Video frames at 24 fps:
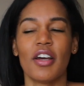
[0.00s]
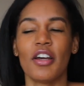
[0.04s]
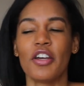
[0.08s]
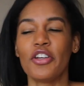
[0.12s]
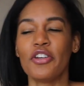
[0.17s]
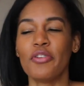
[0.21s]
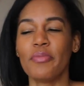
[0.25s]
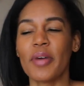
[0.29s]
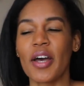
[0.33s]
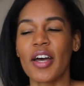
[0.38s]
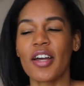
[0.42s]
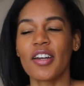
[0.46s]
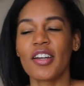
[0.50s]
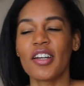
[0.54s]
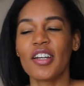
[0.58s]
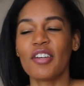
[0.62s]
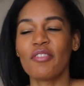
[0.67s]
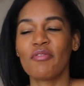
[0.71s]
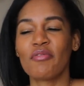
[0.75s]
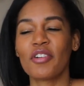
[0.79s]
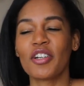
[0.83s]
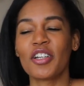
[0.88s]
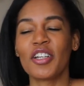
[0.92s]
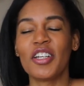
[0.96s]
Humanity
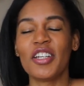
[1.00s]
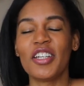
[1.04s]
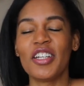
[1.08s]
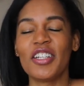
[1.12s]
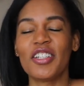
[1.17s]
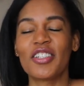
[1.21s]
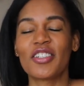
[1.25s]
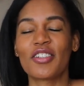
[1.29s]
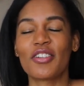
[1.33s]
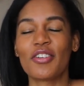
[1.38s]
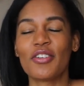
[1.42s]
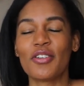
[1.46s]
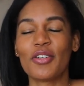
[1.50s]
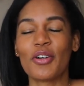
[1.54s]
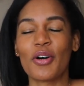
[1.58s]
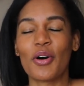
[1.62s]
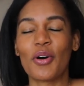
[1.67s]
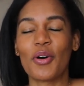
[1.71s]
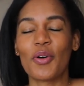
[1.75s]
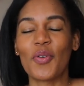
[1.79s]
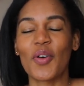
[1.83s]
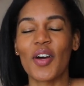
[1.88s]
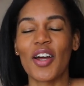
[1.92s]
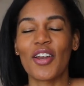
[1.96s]
really needs to
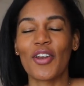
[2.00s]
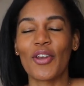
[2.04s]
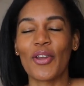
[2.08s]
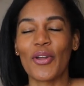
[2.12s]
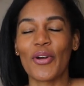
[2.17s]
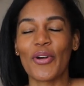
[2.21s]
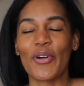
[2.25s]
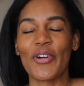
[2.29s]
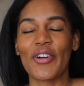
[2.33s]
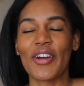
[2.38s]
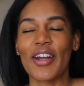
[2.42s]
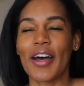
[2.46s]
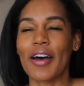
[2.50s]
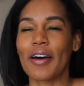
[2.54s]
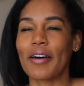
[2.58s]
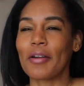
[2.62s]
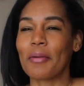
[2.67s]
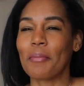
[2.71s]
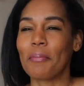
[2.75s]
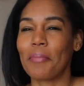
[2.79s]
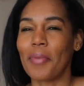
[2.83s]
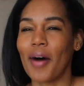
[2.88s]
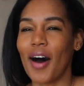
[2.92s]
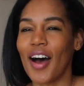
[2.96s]
know and learn how to
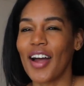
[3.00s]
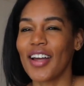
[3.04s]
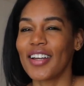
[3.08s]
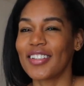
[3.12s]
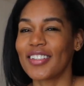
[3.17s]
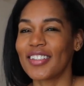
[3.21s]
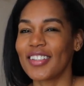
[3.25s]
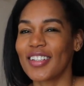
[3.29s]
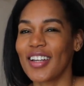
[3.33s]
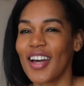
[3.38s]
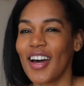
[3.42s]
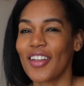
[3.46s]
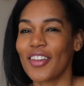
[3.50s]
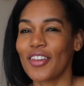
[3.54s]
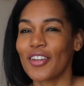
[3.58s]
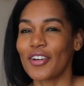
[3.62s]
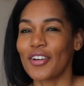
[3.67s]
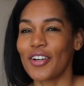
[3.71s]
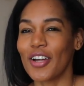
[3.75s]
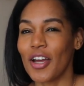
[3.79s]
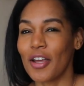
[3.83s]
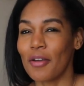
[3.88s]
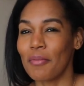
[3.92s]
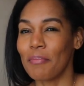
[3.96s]
bind
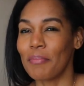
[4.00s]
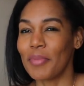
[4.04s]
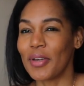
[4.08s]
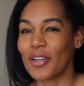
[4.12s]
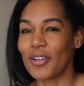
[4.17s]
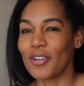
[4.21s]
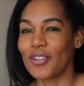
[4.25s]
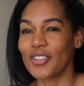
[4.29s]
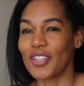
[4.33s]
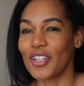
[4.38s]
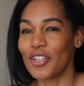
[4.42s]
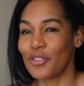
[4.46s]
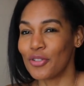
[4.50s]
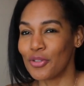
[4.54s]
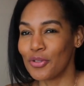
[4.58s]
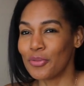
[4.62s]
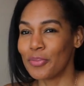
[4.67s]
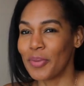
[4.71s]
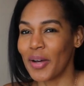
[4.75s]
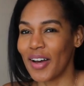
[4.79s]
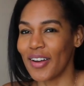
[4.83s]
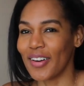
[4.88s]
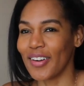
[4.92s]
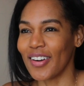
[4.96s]
together and build and do
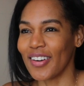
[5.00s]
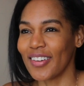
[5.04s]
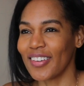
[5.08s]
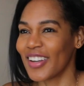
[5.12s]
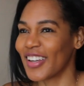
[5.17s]
better.